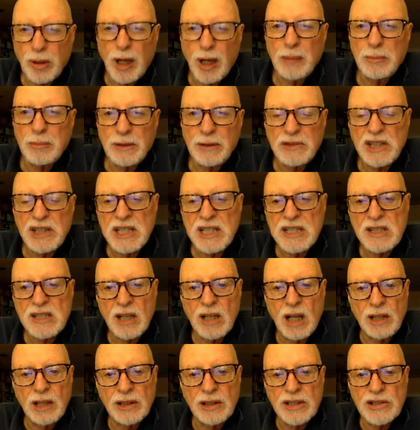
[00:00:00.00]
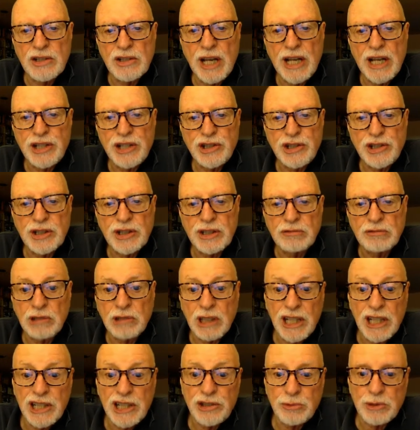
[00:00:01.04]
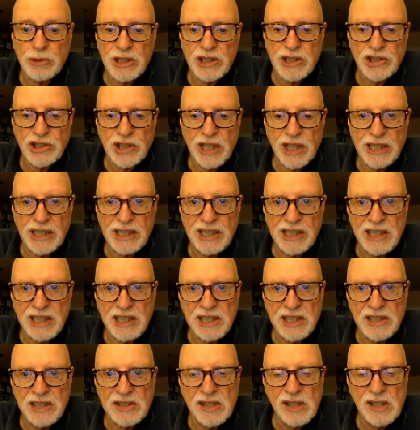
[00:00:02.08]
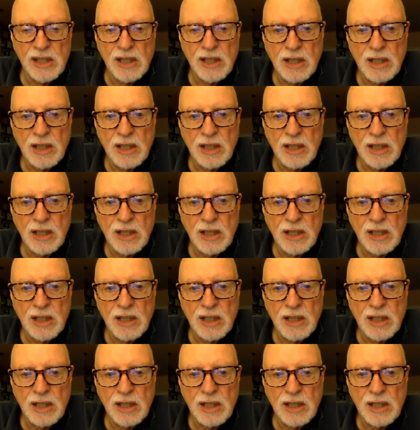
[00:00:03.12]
problem of de-Stalinization, relation with the Chinese,